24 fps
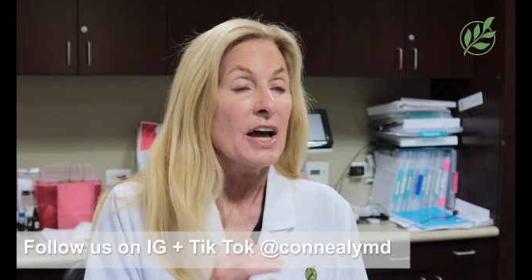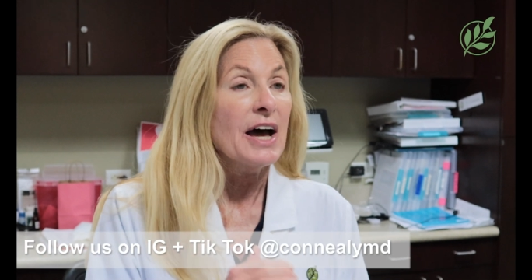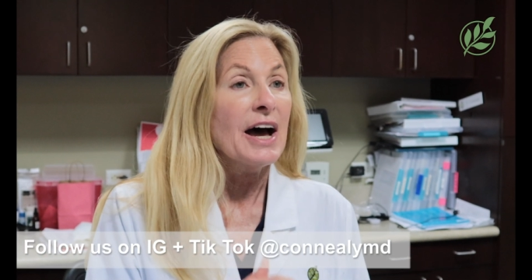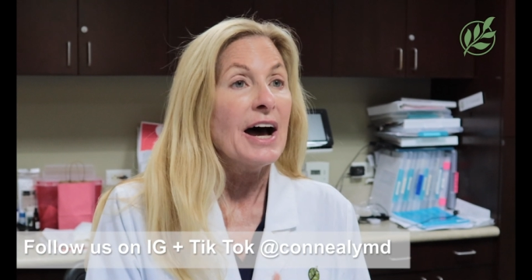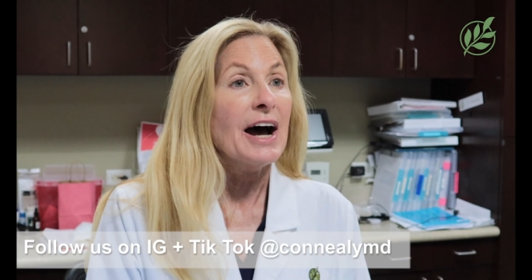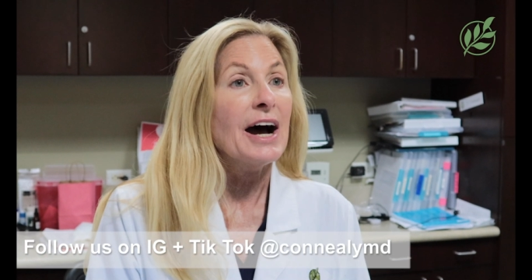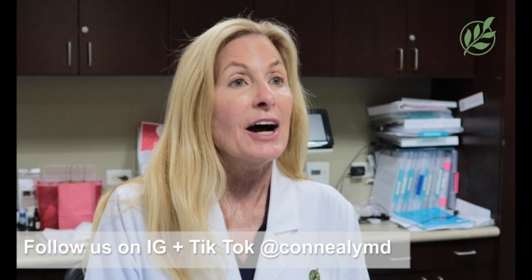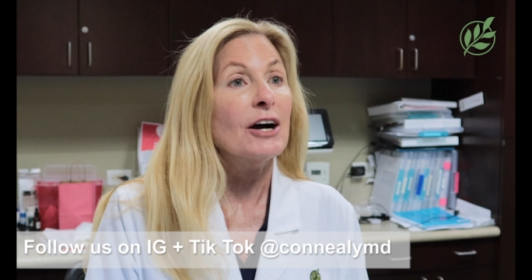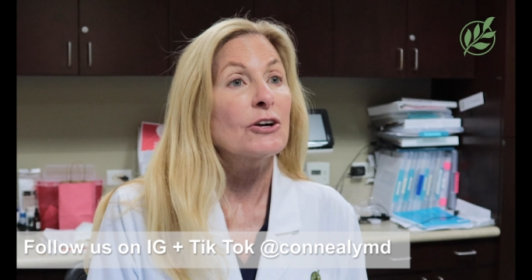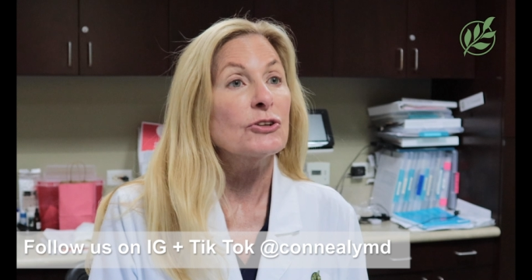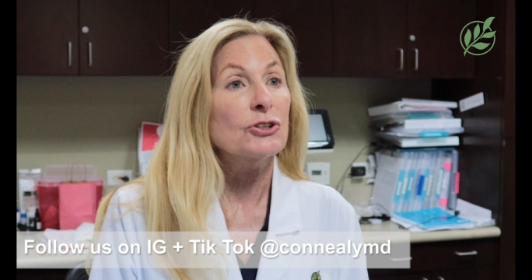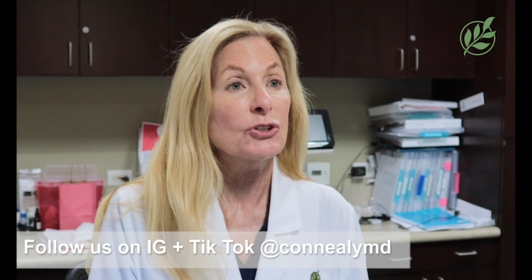
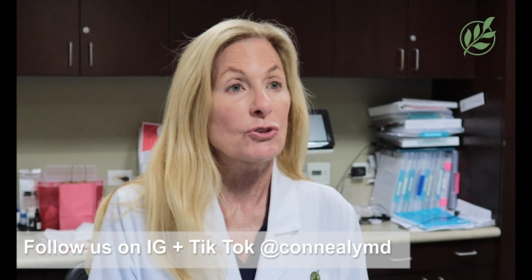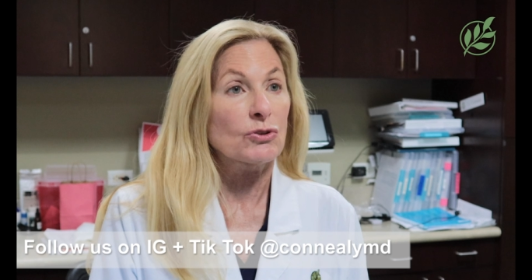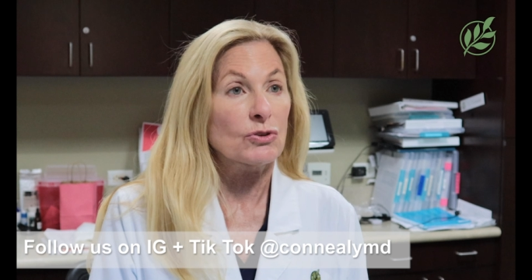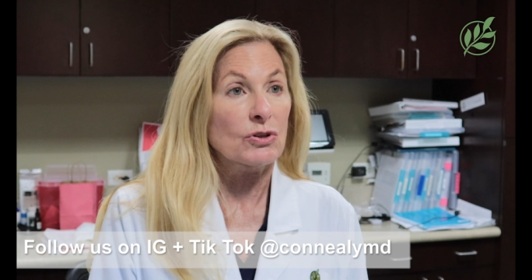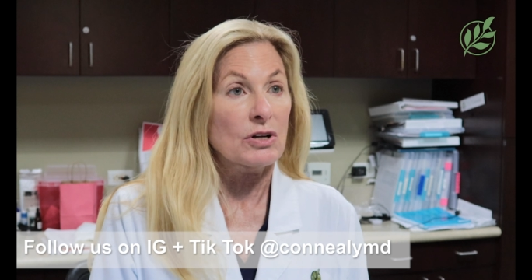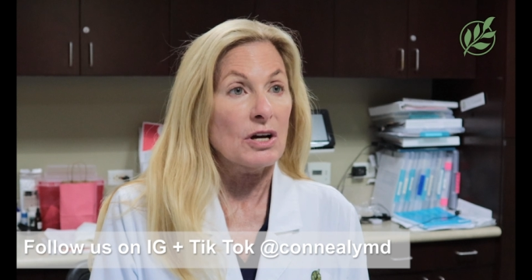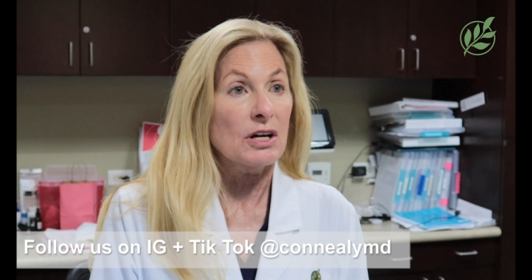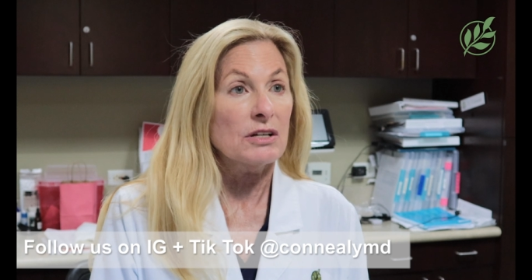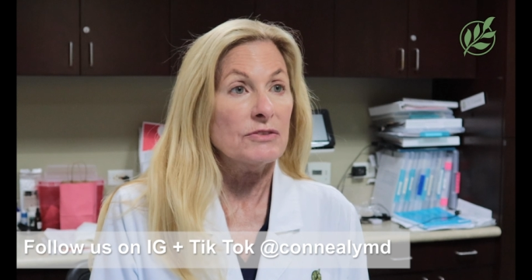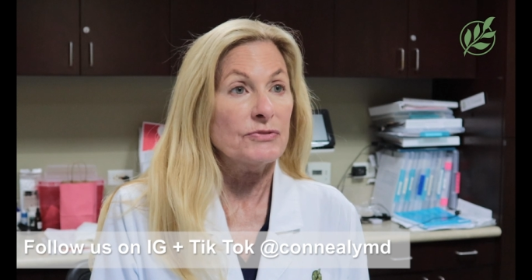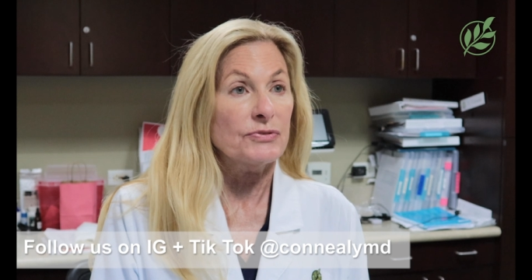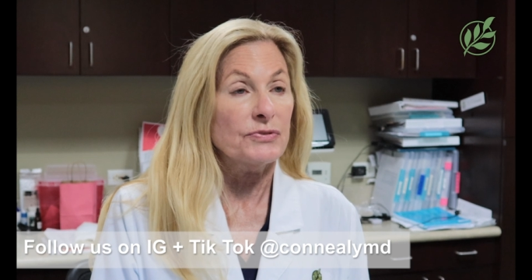how your
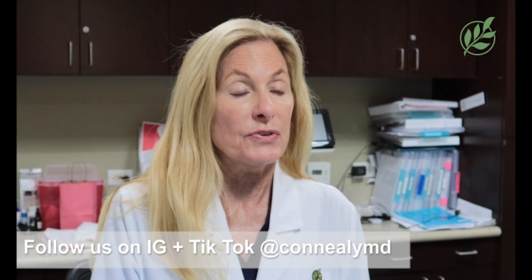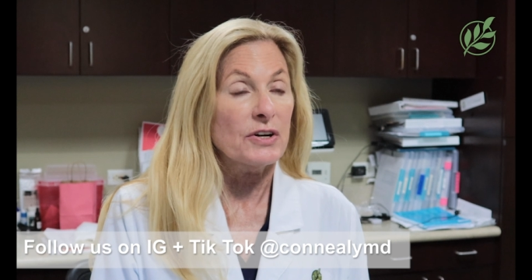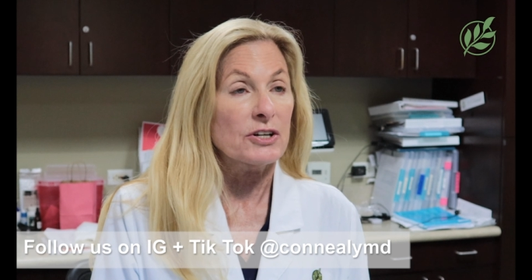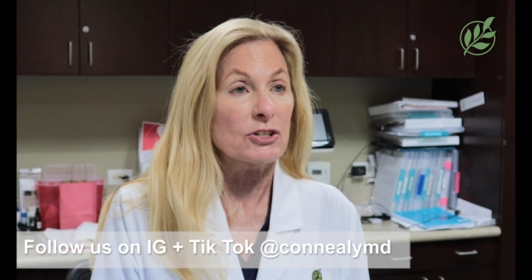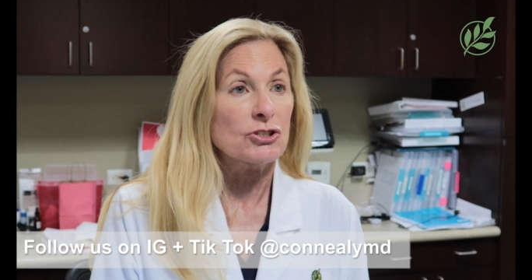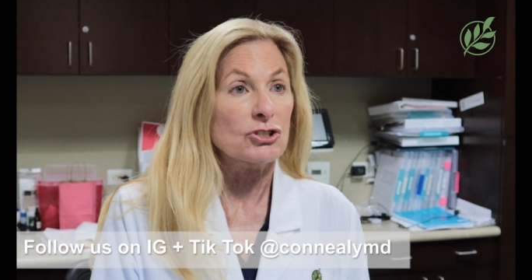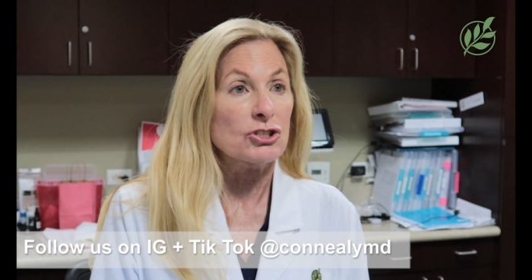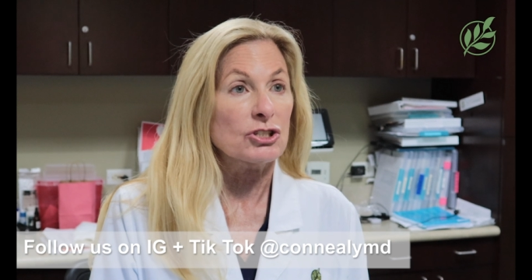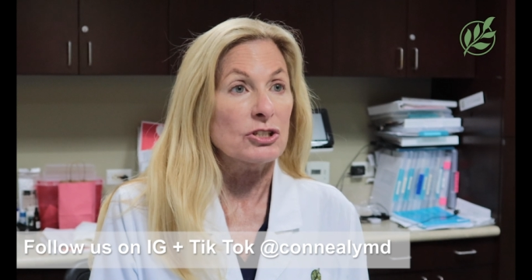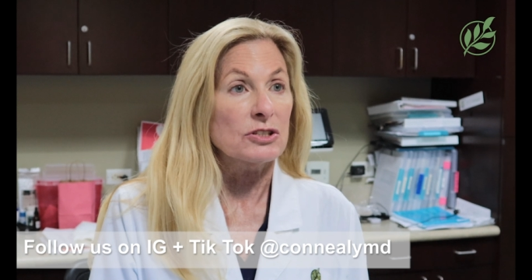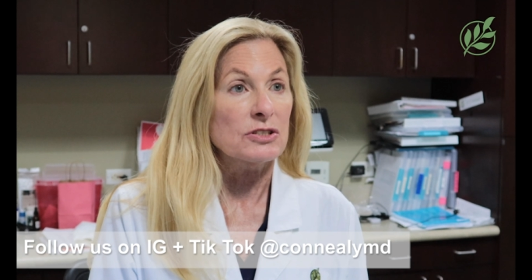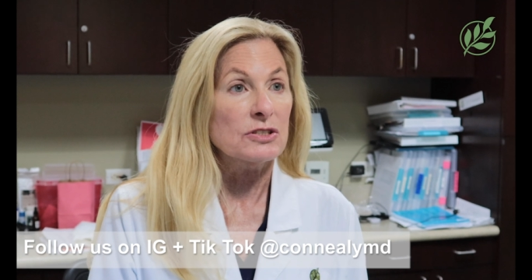gut
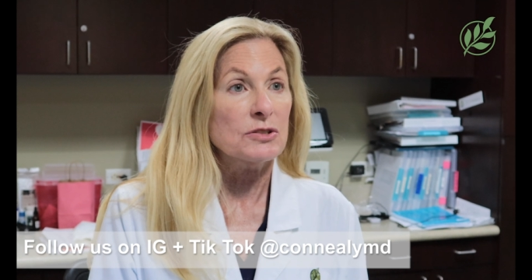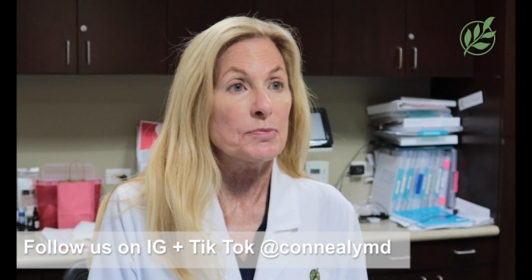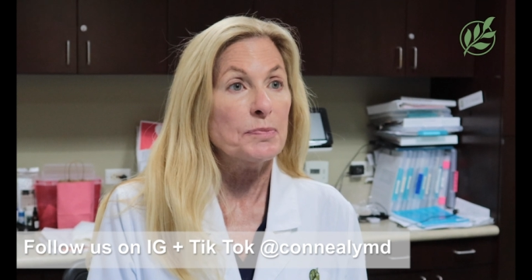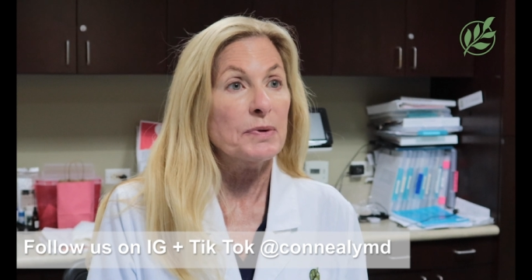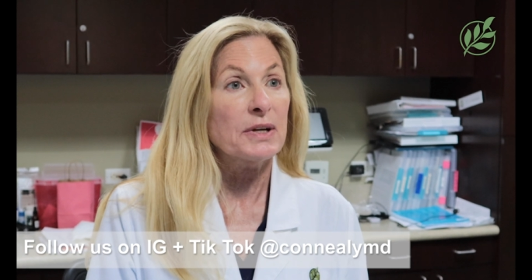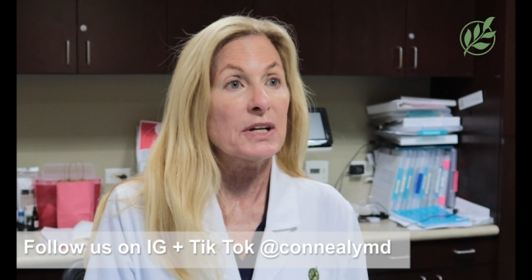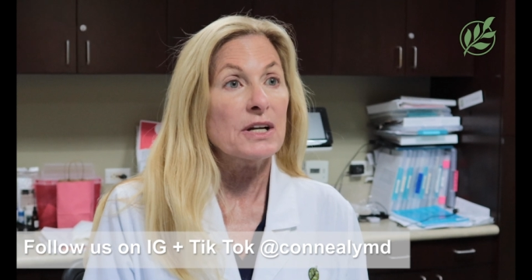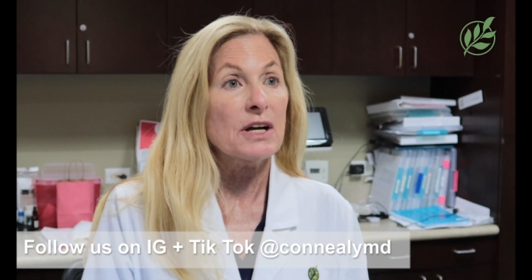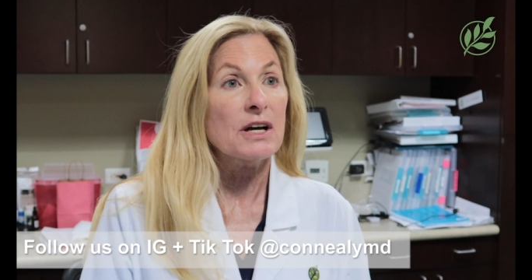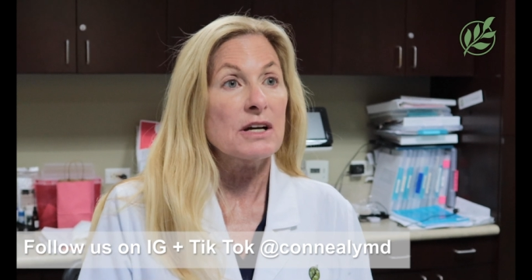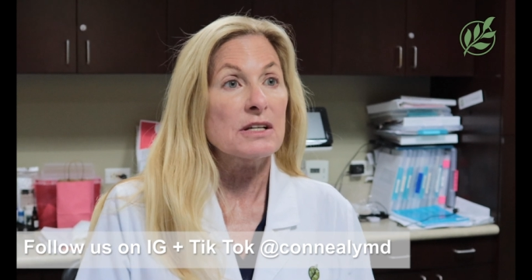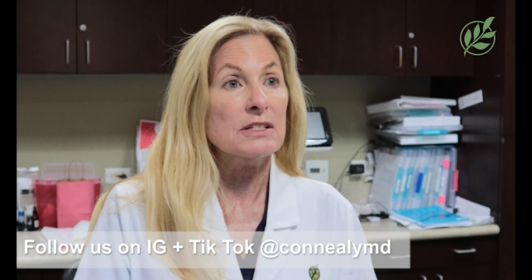functions,
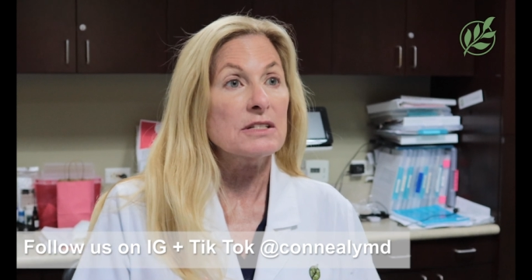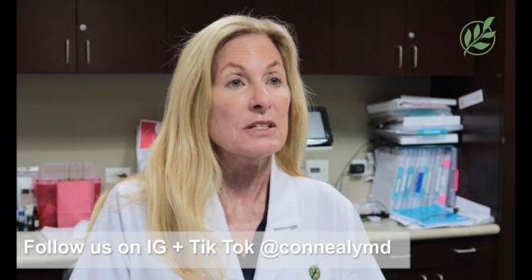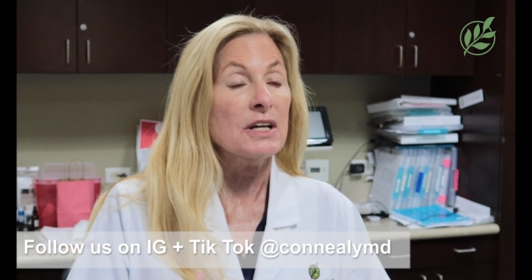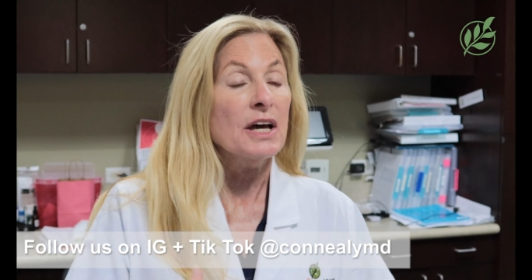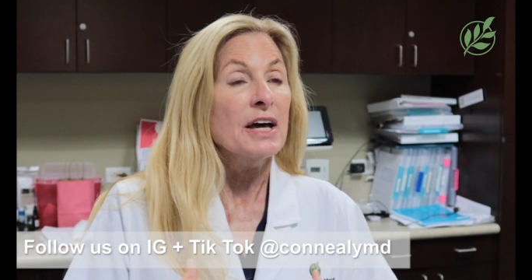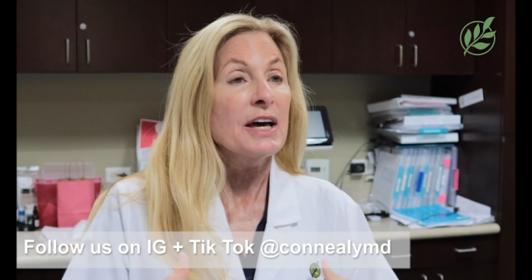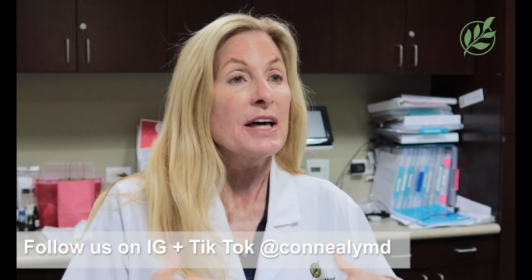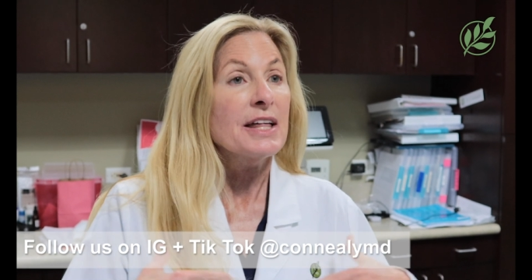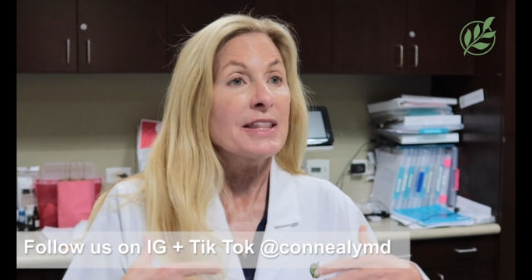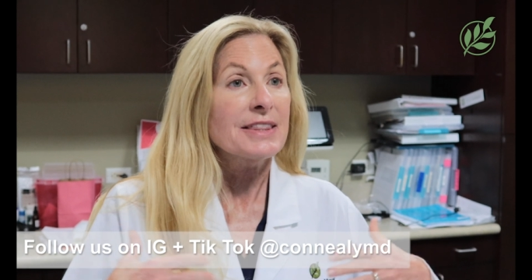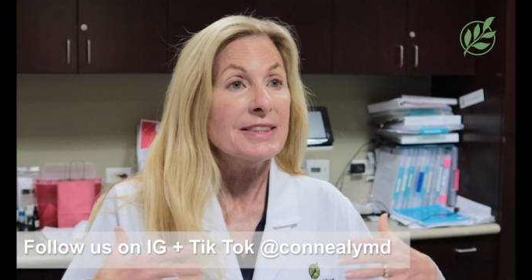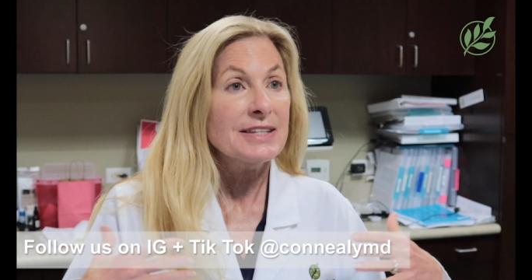because
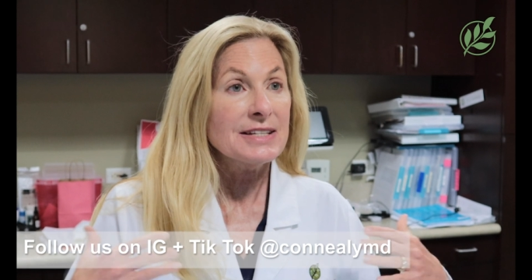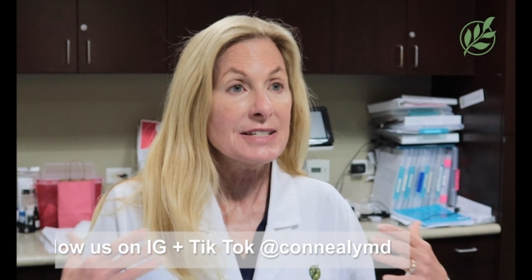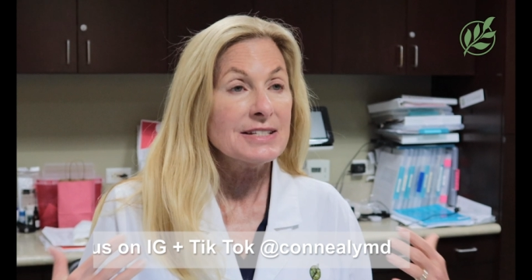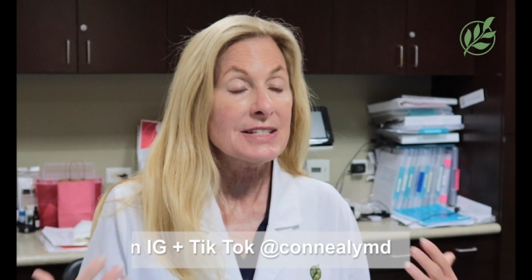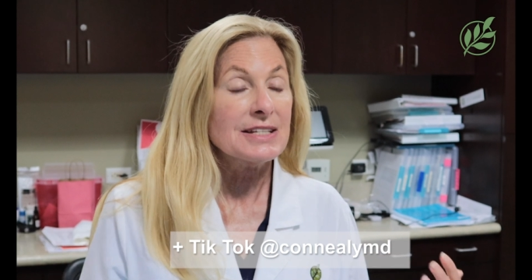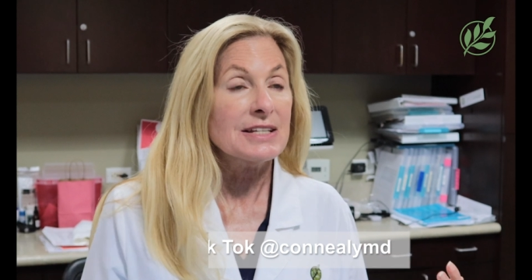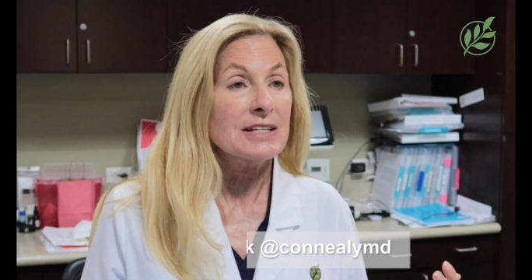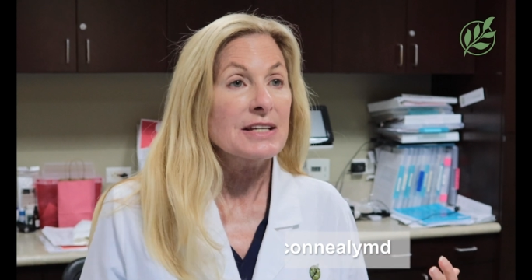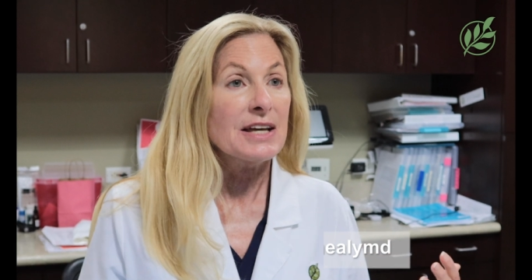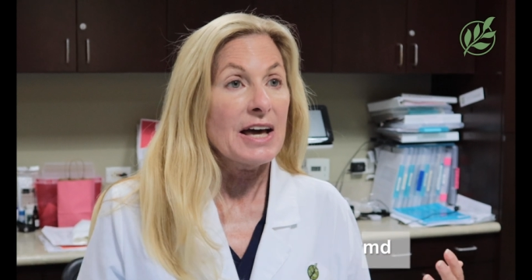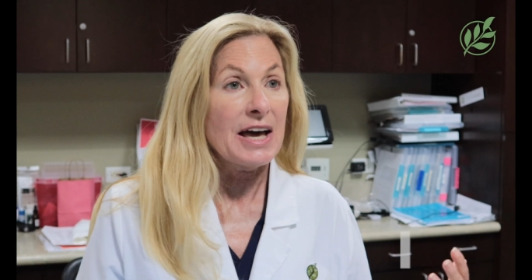this